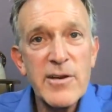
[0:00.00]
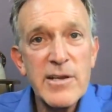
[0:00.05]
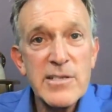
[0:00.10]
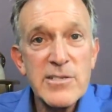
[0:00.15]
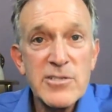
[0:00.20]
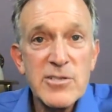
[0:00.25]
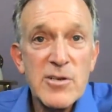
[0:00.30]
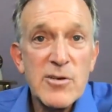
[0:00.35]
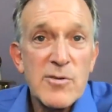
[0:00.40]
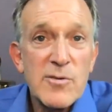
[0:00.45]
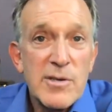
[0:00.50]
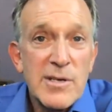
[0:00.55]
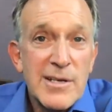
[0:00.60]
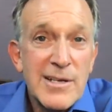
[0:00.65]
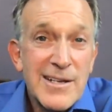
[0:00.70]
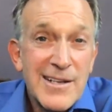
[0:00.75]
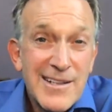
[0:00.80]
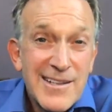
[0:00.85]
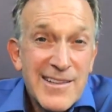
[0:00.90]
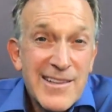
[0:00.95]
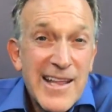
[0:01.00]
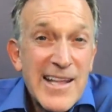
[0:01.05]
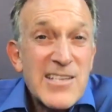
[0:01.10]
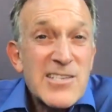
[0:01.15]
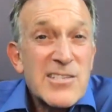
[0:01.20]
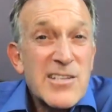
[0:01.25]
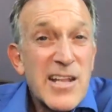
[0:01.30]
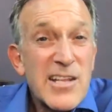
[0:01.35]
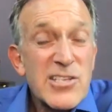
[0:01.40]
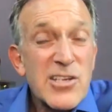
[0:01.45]
And so
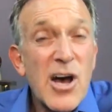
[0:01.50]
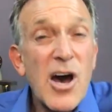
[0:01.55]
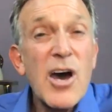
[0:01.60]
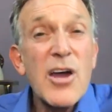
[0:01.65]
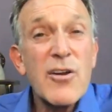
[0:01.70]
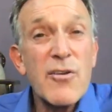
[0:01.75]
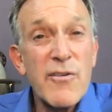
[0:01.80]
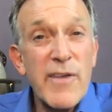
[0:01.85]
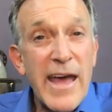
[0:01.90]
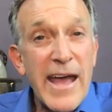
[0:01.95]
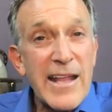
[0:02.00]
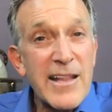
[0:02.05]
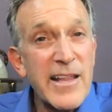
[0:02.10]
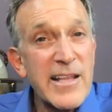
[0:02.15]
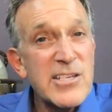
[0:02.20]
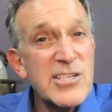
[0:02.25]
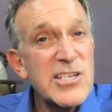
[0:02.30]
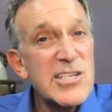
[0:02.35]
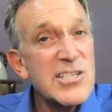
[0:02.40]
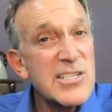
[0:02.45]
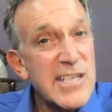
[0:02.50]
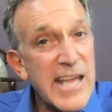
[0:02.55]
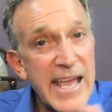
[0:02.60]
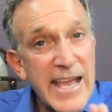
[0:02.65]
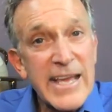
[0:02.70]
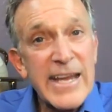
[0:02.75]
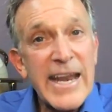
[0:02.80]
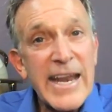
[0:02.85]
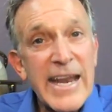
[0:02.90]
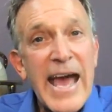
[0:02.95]
let's let's honor that. Let's just
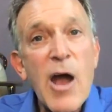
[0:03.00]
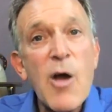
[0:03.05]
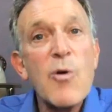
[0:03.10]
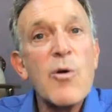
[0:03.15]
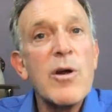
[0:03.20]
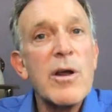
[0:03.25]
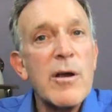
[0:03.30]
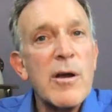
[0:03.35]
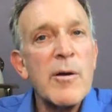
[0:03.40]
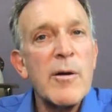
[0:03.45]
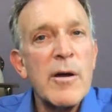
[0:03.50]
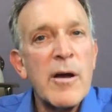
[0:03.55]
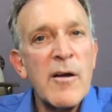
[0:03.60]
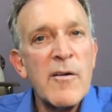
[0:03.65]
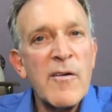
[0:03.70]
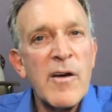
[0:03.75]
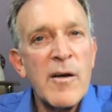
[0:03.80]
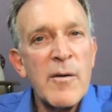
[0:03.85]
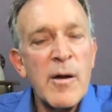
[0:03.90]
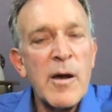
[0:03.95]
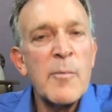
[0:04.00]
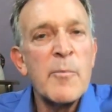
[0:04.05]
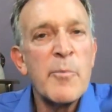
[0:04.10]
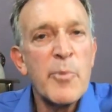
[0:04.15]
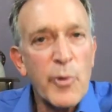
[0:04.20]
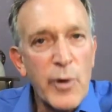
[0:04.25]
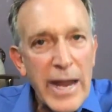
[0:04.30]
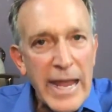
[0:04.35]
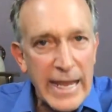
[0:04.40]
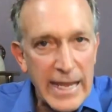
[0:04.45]
take an hour a, a
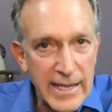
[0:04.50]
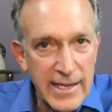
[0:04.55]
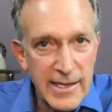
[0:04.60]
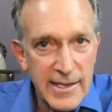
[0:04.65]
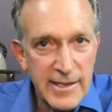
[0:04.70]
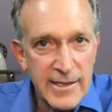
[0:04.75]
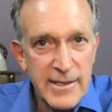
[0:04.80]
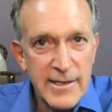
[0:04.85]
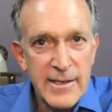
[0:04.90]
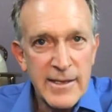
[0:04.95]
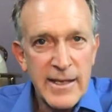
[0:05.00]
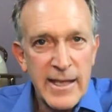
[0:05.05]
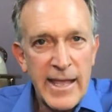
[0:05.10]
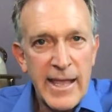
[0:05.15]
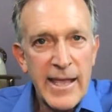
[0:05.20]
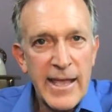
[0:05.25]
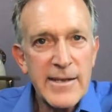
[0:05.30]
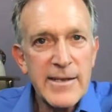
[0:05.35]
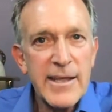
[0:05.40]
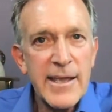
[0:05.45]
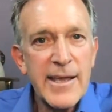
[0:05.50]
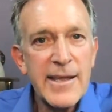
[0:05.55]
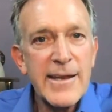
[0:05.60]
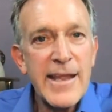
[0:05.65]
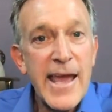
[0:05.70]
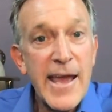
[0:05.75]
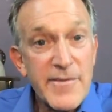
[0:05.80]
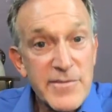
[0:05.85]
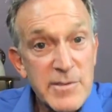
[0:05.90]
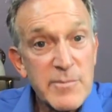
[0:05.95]
break and and
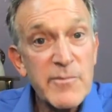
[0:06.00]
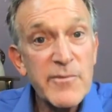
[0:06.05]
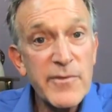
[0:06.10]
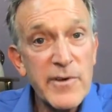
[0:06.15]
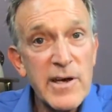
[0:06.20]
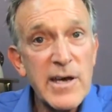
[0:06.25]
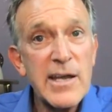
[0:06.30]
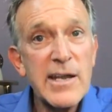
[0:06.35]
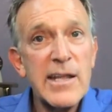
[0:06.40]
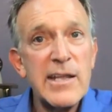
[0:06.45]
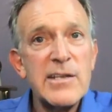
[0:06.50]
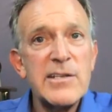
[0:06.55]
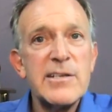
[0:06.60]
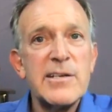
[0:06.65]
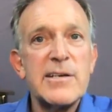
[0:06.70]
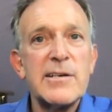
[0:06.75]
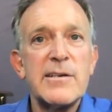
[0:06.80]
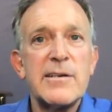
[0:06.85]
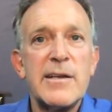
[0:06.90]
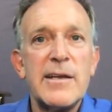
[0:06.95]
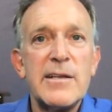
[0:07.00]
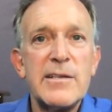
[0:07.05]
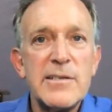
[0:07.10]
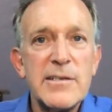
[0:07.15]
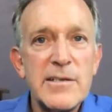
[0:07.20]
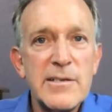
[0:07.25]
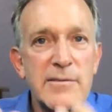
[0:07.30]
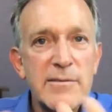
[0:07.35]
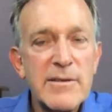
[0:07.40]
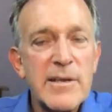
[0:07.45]
have some fun and to and
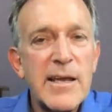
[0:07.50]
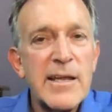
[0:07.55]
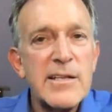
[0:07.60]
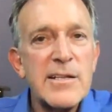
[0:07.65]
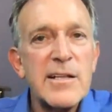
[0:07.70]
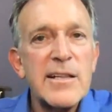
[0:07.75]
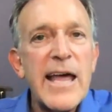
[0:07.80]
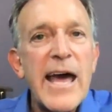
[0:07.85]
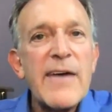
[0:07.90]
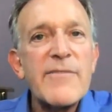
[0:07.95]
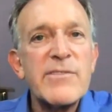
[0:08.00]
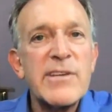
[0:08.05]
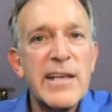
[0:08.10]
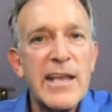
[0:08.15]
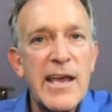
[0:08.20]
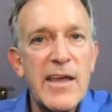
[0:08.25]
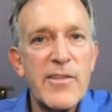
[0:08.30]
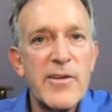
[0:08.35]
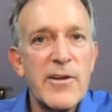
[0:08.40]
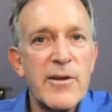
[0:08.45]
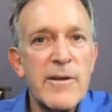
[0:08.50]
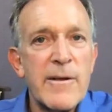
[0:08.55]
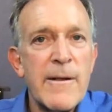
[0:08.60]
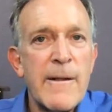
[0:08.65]
to and to laugh together.